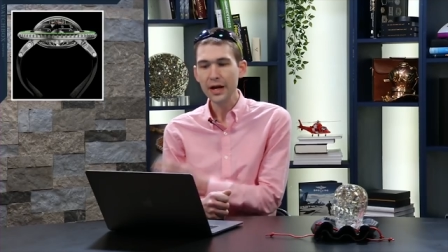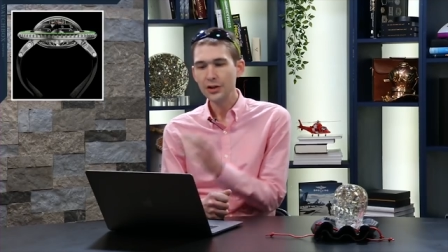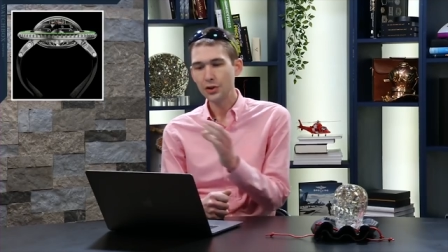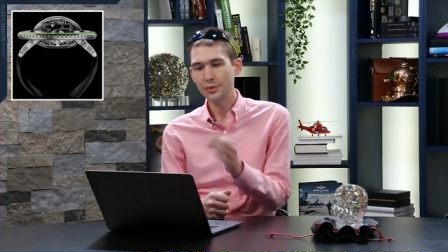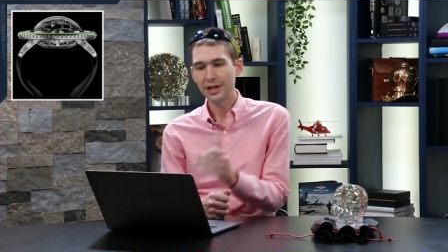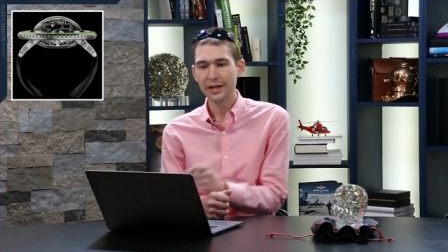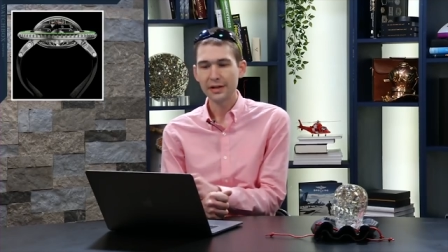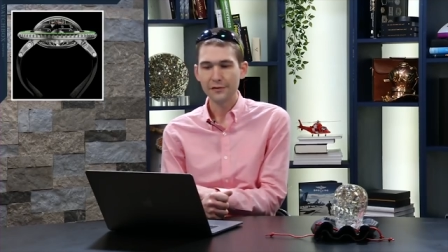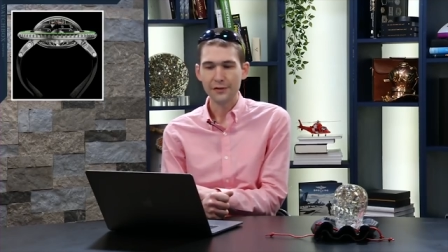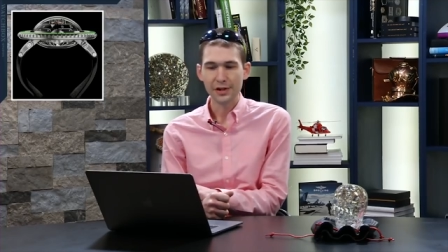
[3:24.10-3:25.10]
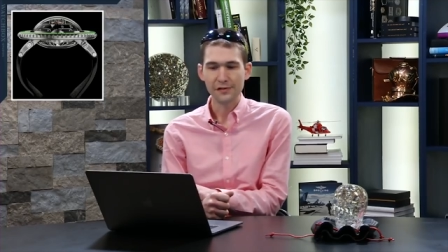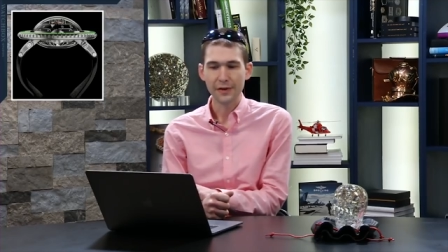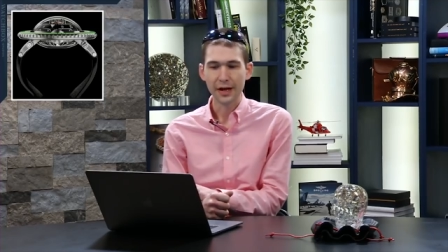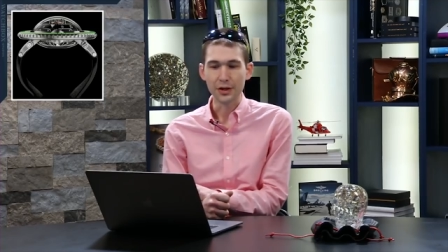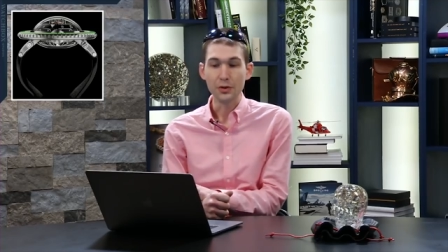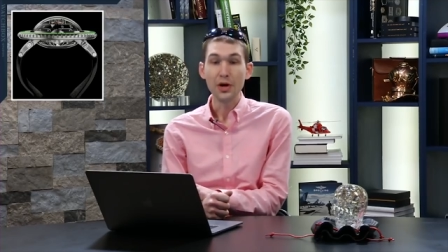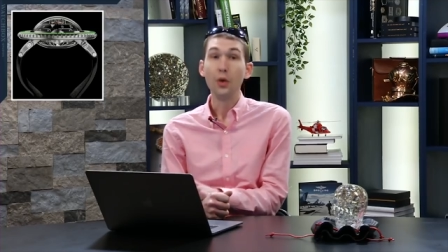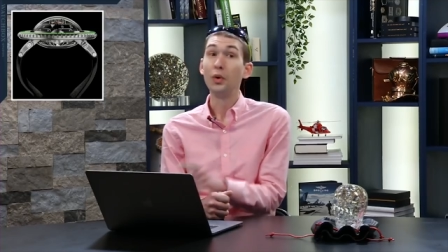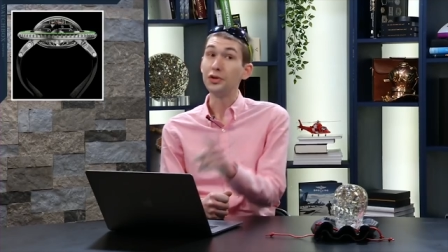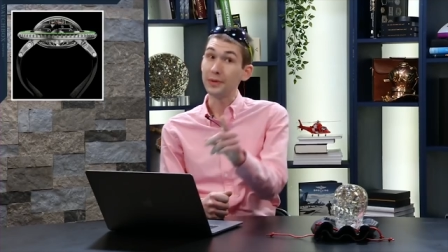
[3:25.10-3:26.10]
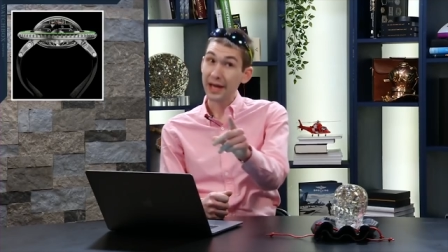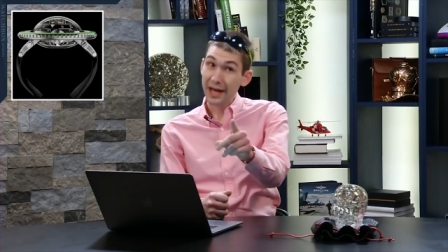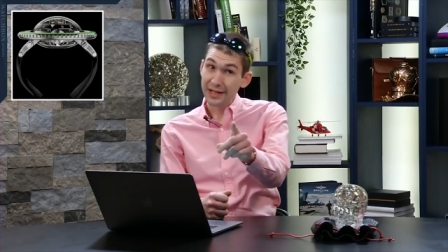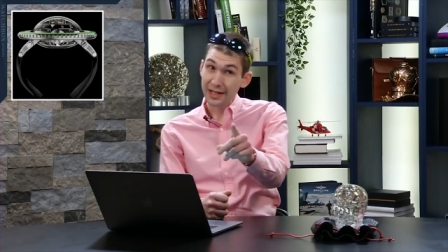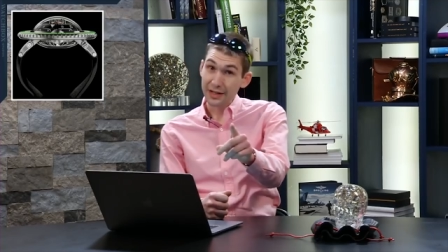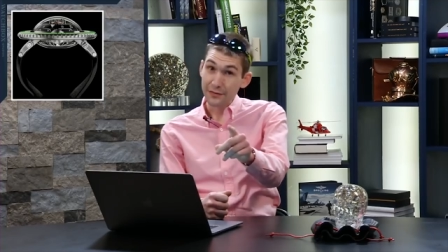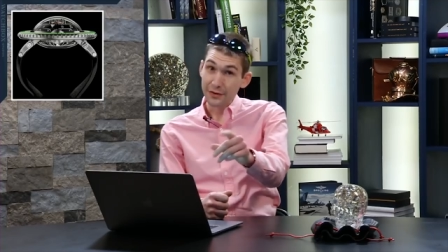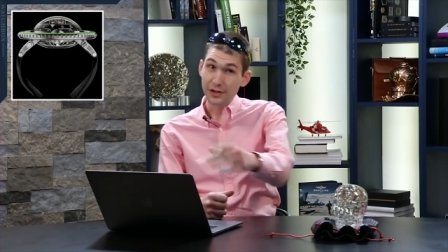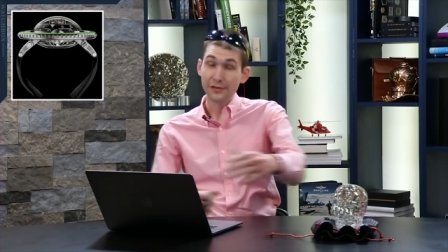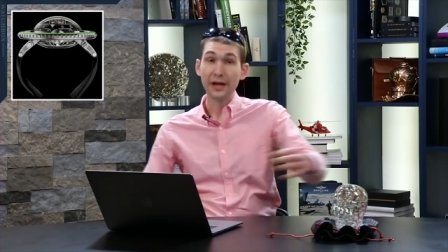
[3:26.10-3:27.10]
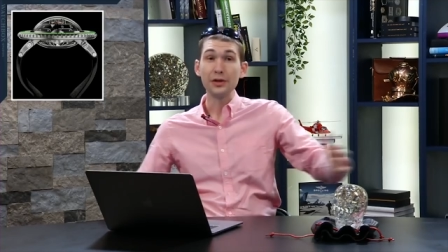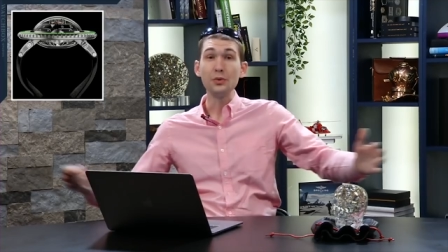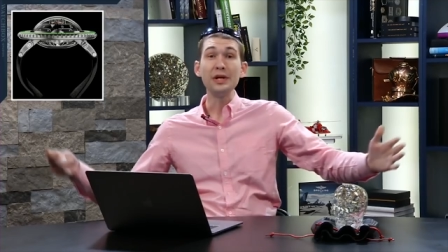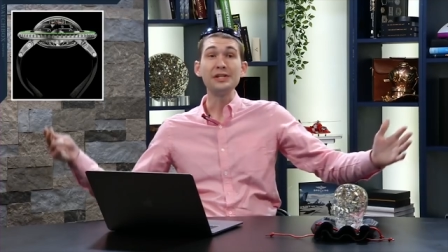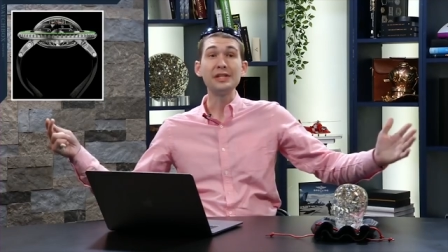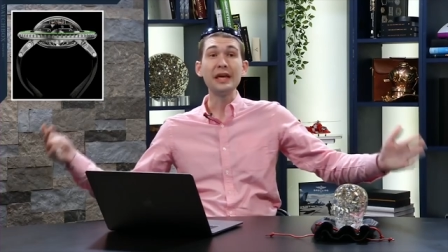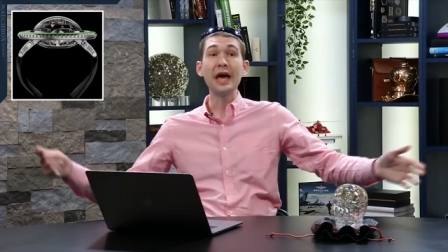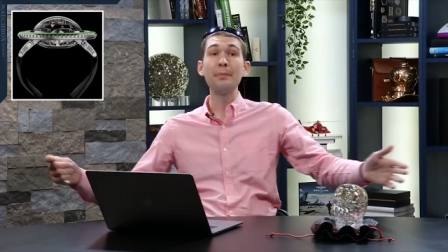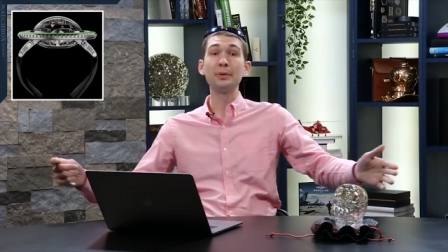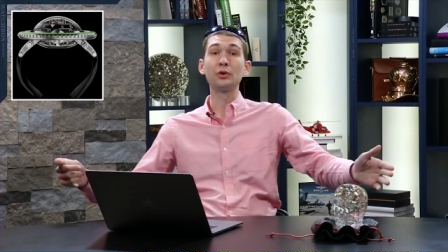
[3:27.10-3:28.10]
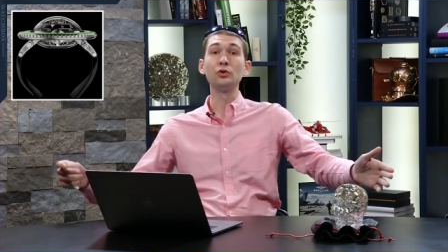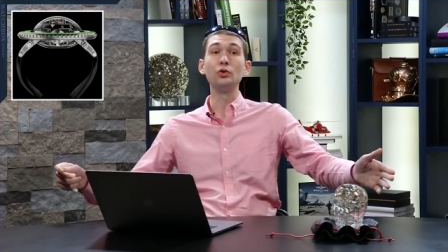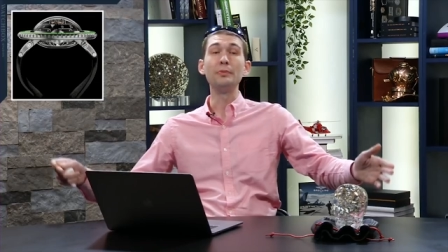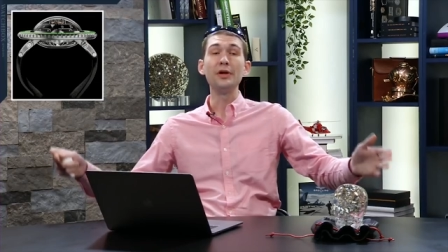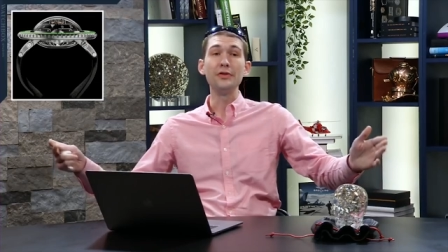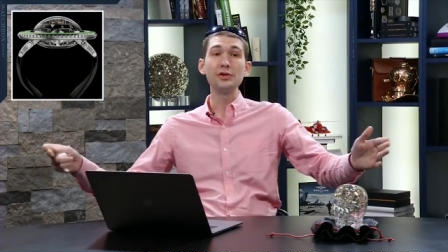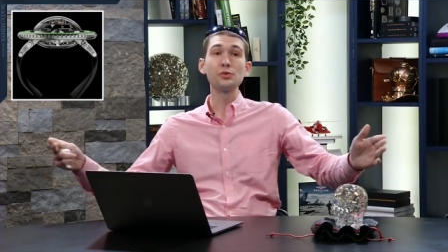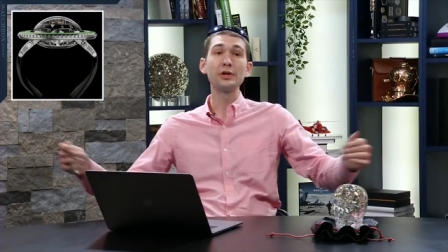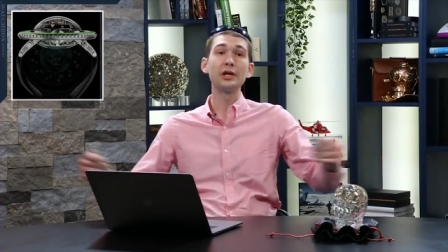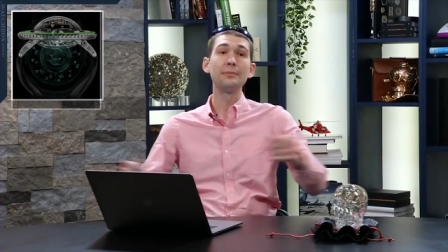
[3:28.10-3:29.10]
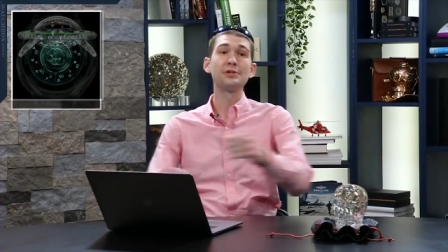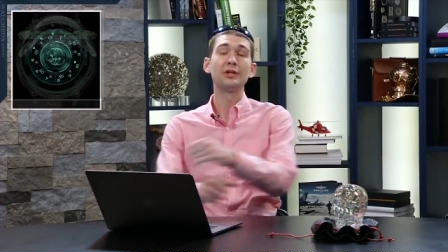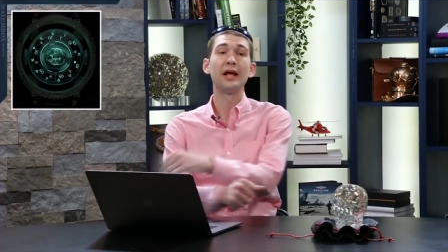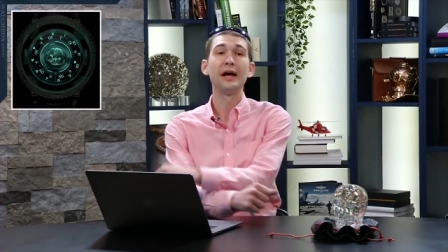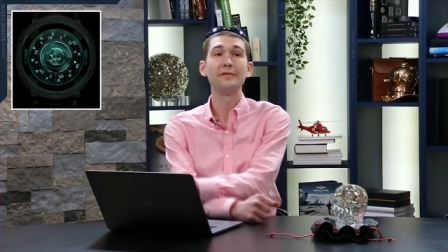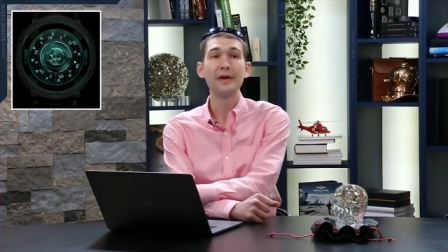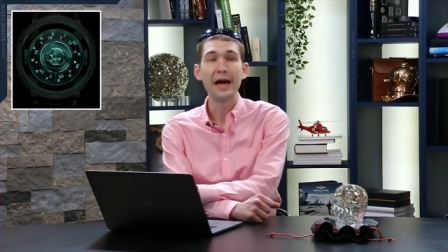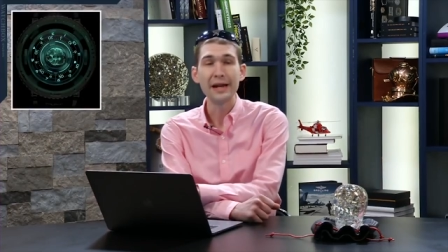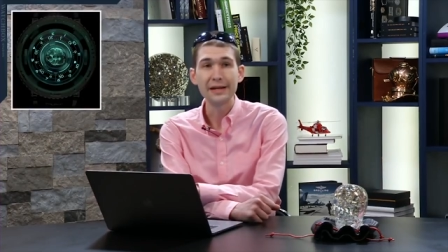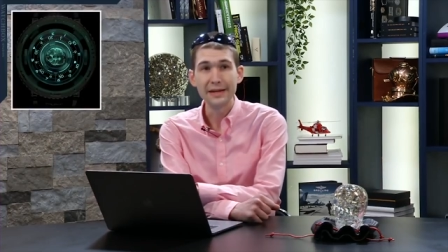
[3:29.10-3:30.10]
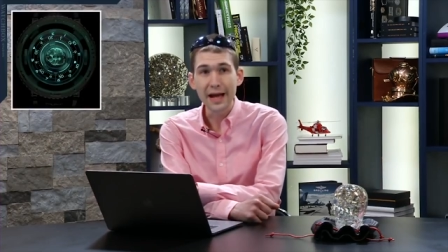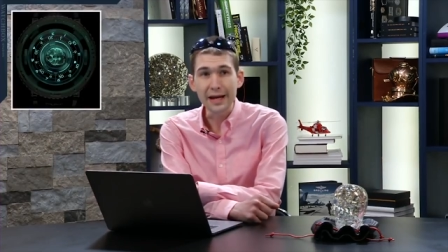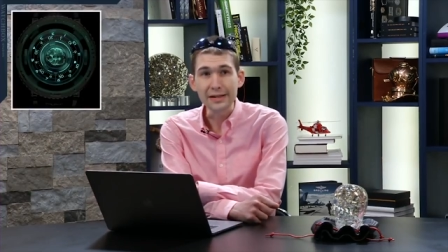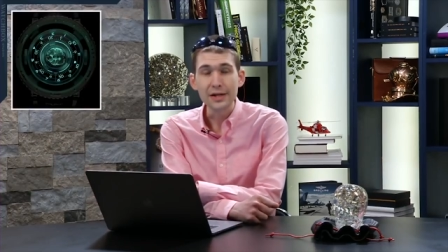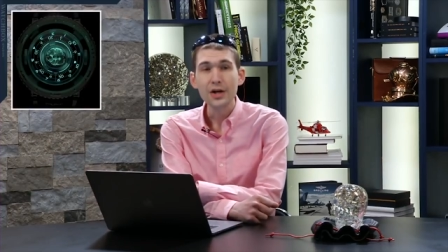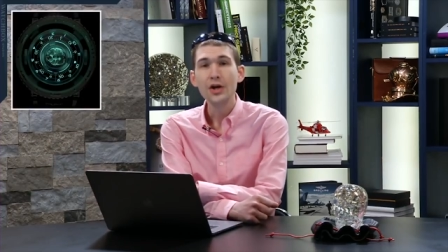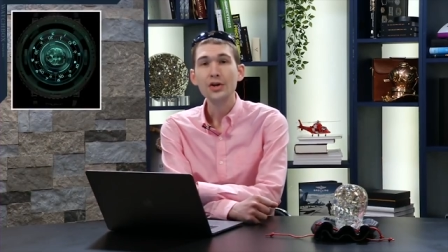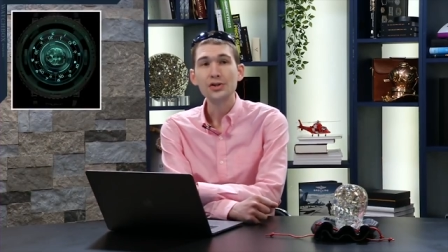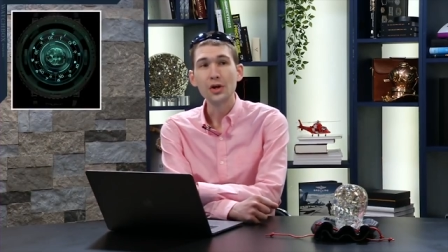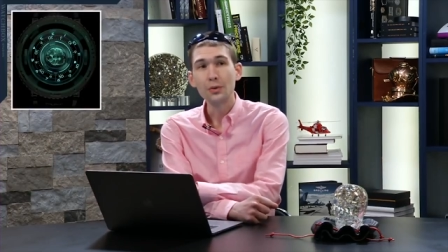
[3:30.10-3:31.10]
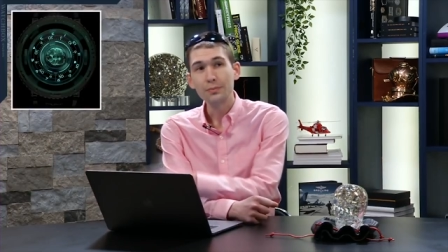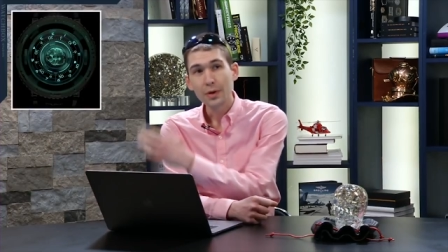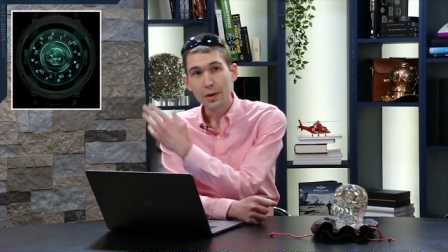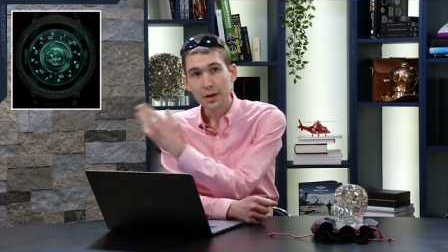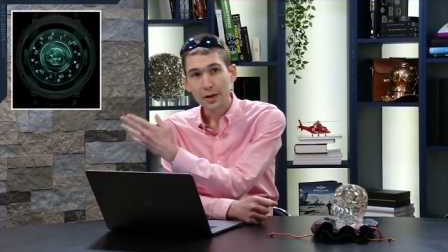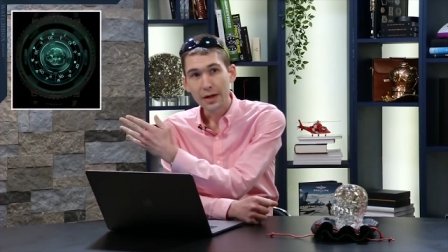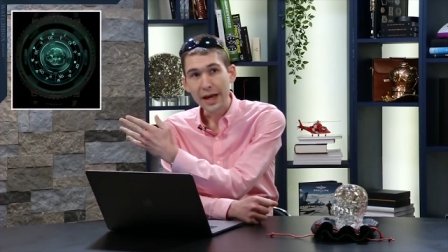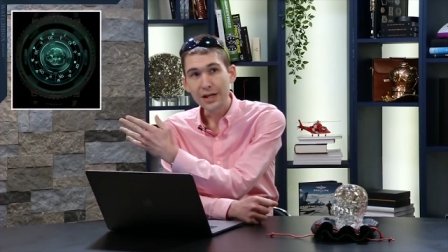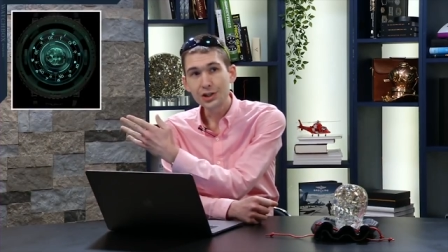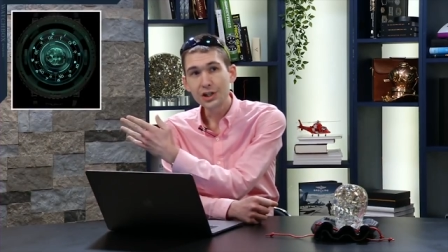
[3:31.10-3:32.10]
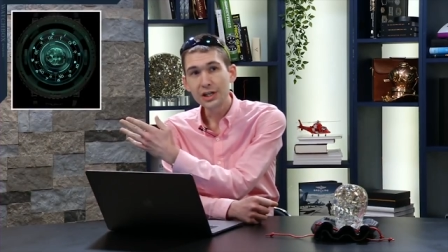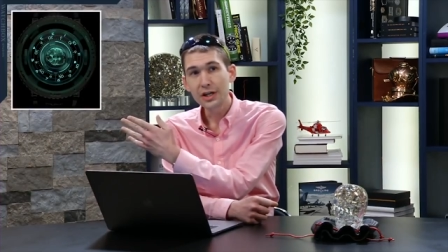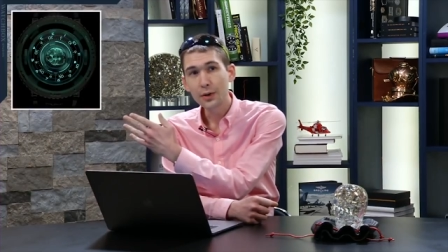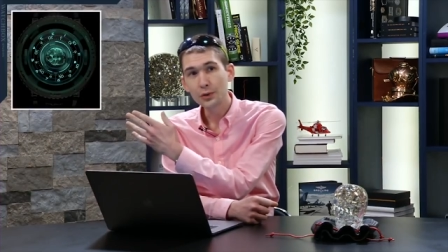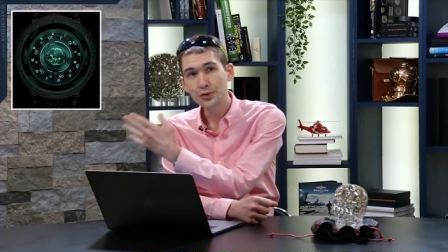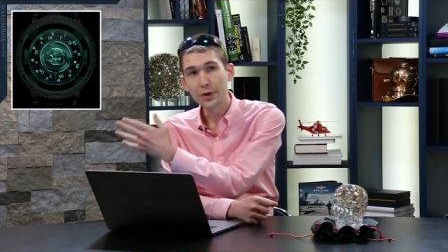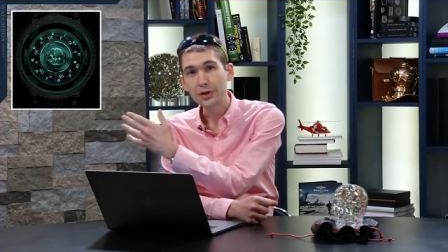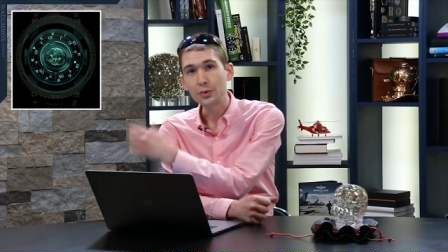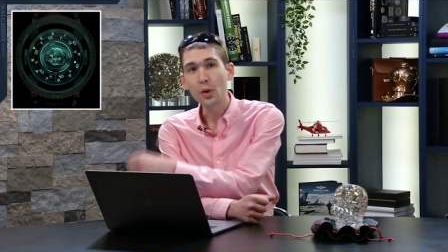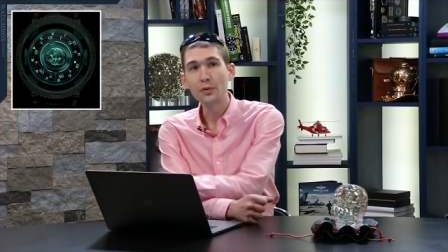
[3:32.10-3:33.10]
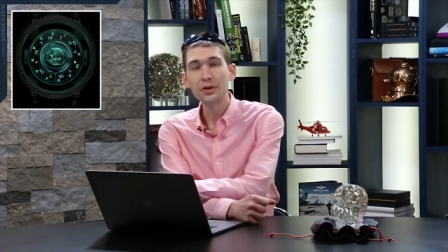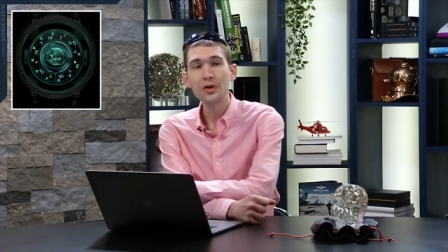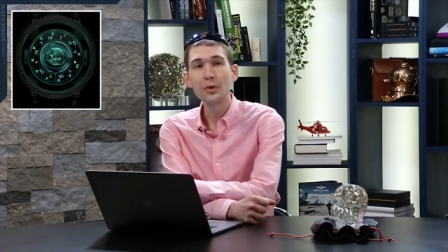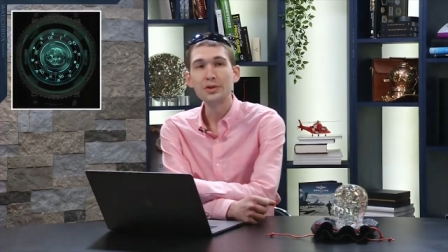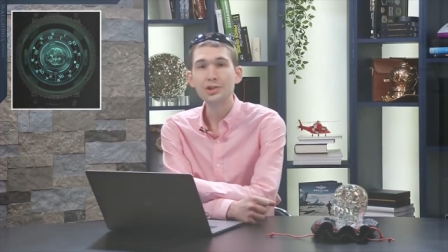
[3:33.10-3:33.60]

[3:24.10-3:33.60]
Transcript: Don't take it at face value. What you can take at face value is the Epic Lume. This one comes alive at night. So AGT Ultra, you already know it,